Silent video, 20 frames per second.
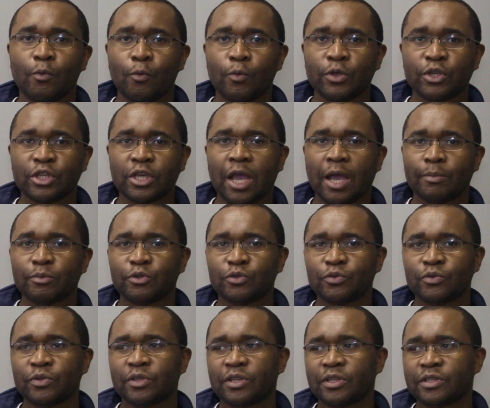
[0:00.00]
which come
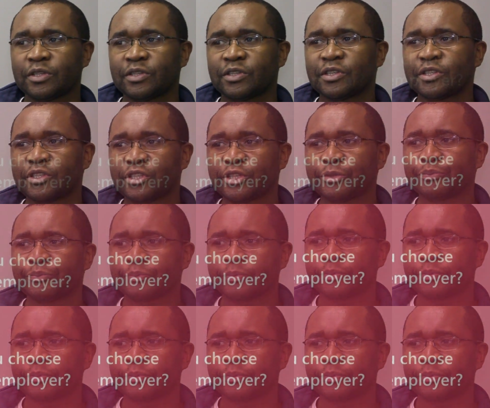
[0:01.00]
to the system.